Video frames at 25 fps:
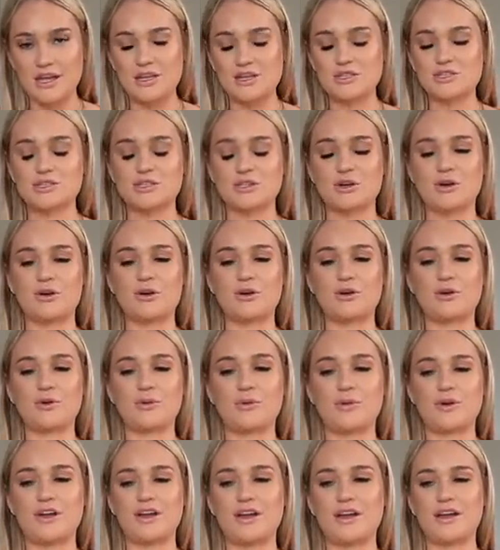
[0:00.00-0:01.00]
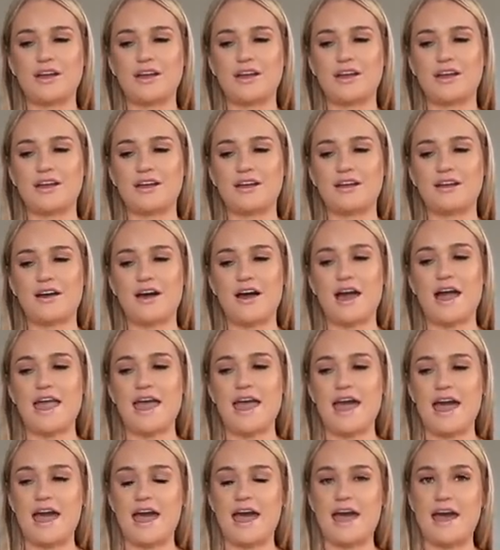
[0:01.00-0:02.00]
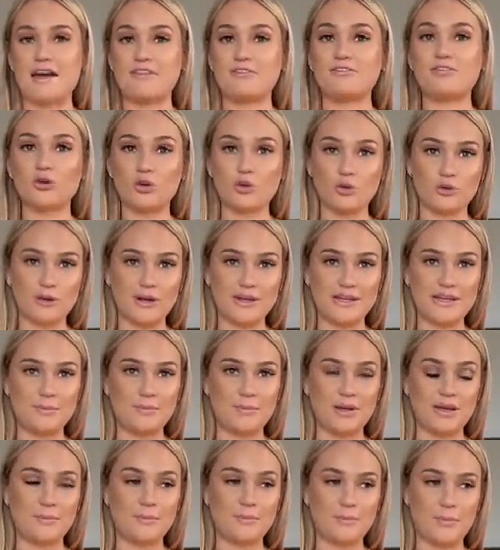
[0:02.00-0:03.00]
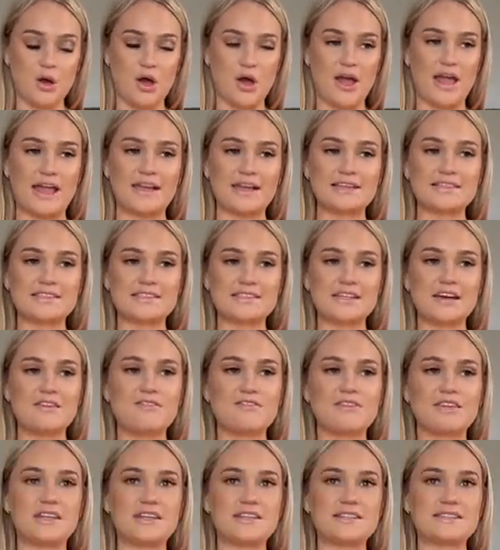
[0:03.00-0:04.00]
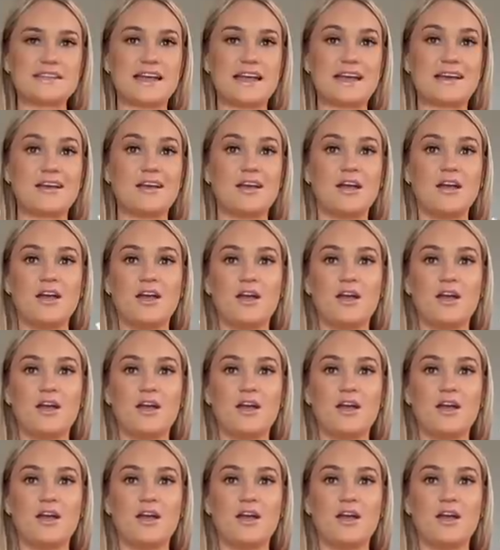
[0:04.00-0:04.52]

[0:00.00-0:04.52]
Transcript: So uh, I have already been buying stuff that is like